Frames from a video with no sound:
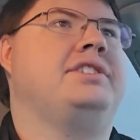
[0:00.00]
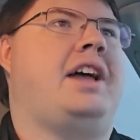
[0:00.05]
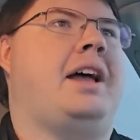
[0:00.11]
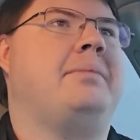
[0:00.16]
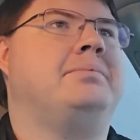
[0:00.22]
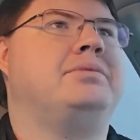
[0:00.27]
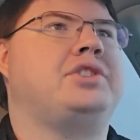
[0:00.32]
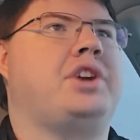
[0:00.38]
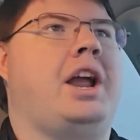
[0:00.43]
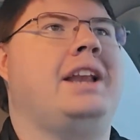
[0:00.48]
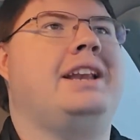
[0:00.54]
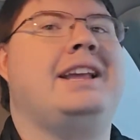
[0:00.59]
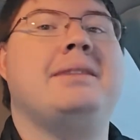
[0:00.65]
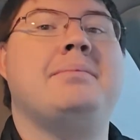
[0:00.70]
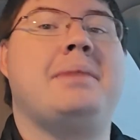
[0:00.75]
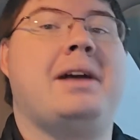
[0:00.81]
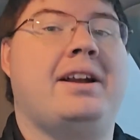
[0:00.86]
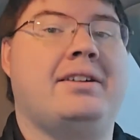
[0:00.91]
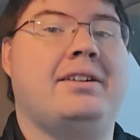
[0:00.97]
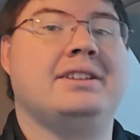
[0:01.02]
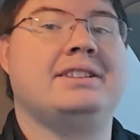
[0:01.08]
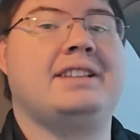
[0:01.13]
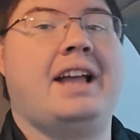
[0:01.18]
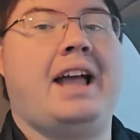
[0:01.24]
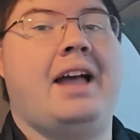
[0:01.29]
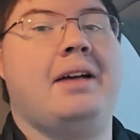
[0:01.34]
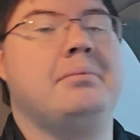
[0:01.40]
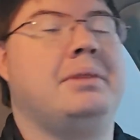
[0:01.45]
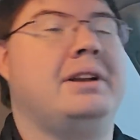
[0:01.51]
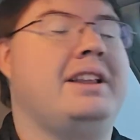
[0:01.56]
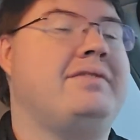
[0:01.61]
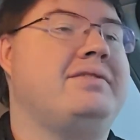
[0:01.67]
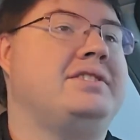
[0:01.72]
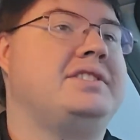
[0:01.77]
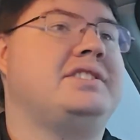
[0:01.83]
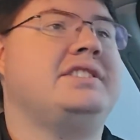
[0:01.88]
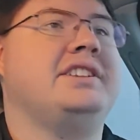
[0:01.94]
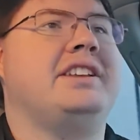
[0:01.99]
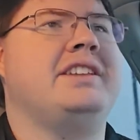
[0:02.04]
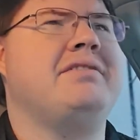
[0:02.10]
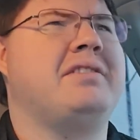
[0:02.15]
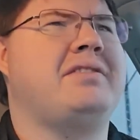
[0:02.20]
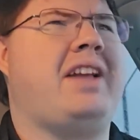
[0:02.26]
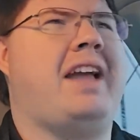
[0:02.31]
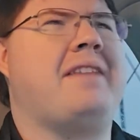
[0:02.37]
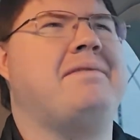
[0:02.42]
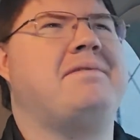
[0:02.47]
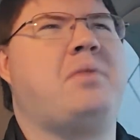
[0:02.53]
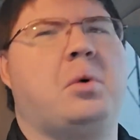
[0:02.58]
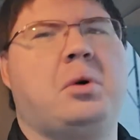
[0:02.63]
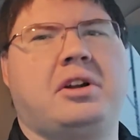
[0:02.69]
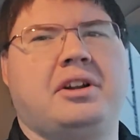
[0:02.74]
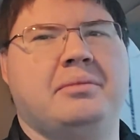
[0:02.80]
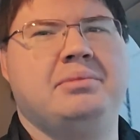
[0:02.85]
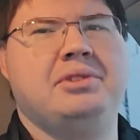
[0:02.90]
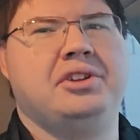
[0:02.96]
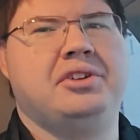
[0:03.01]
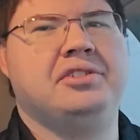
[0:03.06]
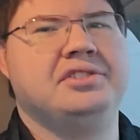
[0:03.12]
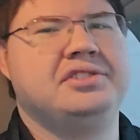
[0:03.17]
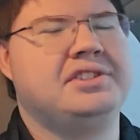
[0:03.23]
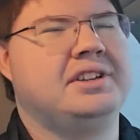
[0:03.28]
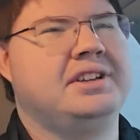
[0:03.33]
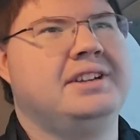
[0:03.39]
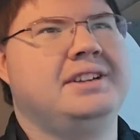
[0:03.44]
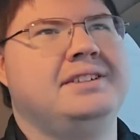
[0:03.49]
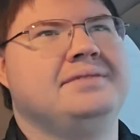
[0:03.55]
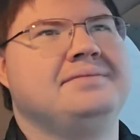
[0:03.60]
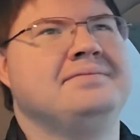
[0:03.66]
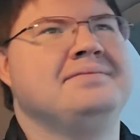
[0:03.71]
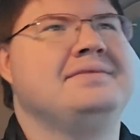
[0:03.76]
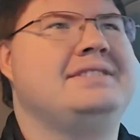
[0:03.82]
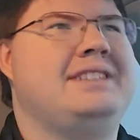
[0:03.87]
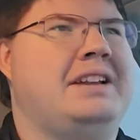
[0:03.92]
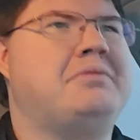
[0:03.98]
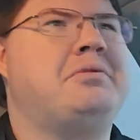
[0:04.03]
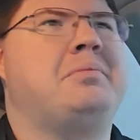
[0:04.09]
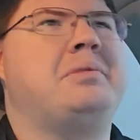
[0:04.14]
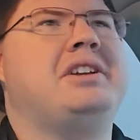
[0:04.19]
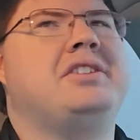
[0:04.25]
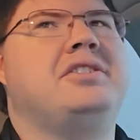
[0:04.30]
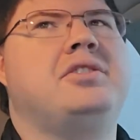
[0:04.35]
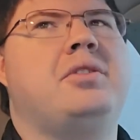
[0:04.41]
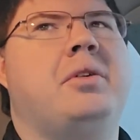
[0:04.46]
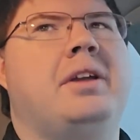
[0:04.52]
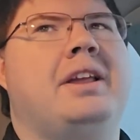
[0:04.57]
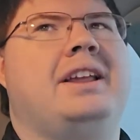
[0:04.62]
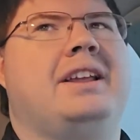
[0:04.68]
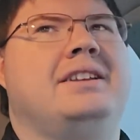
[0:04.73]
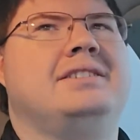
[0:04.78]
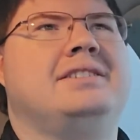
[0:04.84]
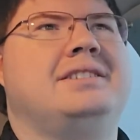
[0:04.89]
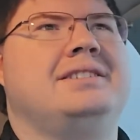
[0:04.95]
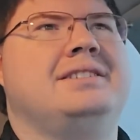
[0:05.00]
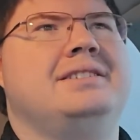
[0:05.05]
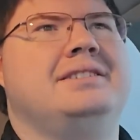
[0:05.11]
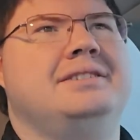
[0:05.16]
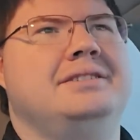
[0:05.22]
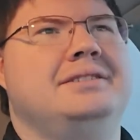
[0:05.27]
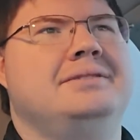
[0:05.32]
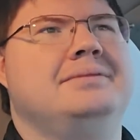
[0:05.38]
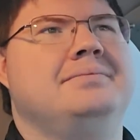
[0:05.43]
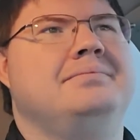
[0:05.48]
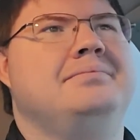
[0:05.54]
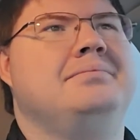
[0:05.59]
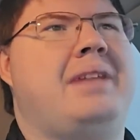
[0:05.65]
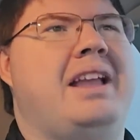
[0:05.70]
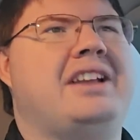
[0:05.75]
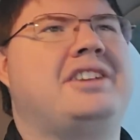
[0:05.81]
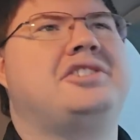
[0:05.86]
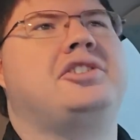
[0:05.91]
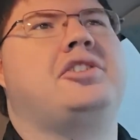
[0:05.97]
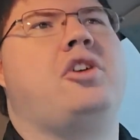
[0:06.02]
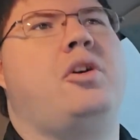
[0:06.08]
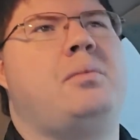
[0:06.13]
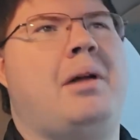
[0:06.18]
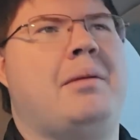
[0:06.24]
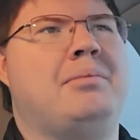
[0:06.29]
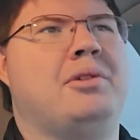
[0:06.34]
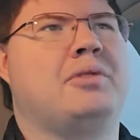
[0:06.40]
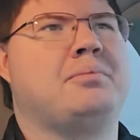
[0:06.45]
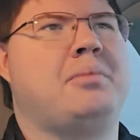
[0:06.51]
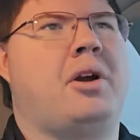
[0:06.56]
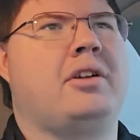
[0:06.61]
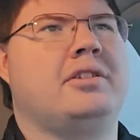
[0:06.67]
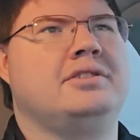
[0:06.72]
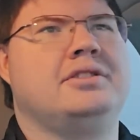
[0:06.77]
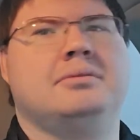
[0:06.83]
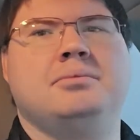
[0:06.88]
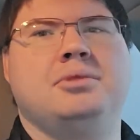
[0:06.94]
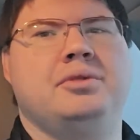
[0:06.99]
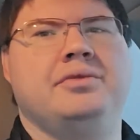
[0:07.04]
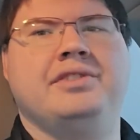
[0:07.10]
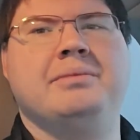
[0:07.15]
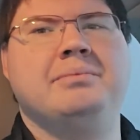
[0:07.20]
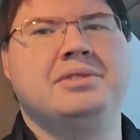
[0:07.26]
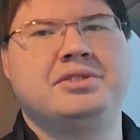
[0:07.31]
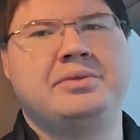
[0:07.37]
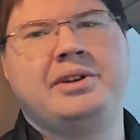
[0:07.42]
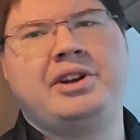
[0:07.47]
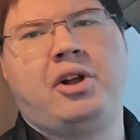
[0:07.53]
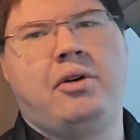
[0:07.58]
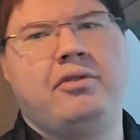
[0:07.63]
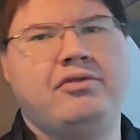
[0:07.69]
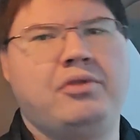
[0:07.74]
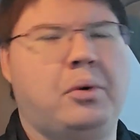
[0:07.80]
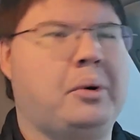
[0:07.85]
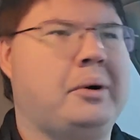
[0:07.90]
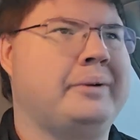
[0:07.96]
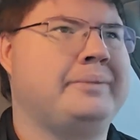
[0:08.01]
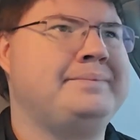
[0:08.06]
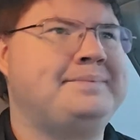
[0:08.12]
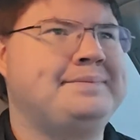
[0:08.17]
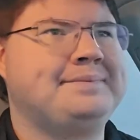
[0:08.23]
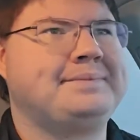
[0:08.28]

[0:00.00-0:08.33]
I'm trying to get better at that, but even still, even if I had 4 computers, it would be annoying to make sure all my bookmarks are moved in between all 4